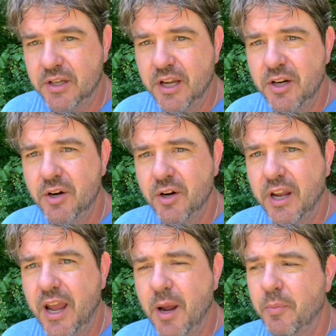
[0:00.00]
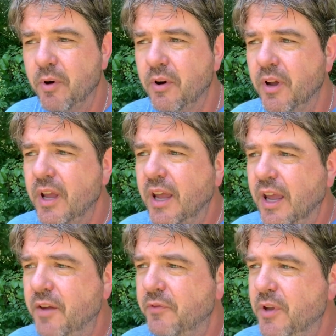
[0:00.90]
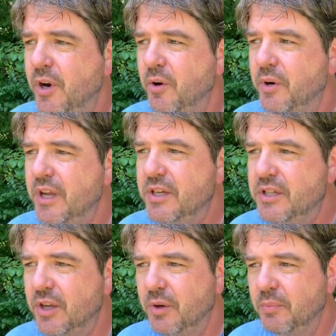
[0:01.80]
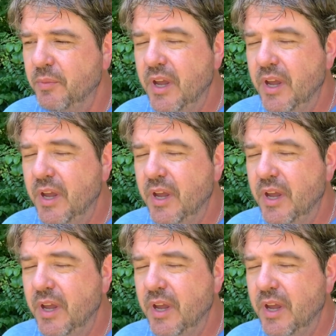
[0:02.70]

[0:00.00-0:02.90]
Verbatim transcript: in your camper if you don't need to?